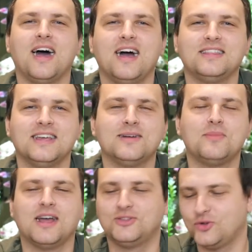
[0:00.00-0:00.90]
I think
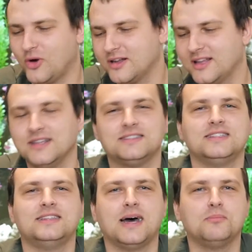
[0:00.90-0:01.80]
my tongue is
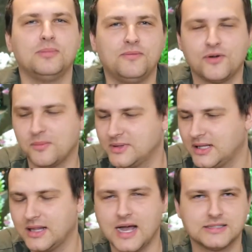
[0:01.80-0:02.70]
numb from
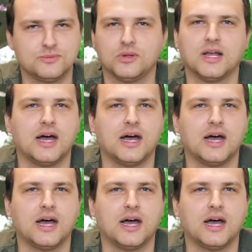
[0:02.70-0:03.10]
the last one.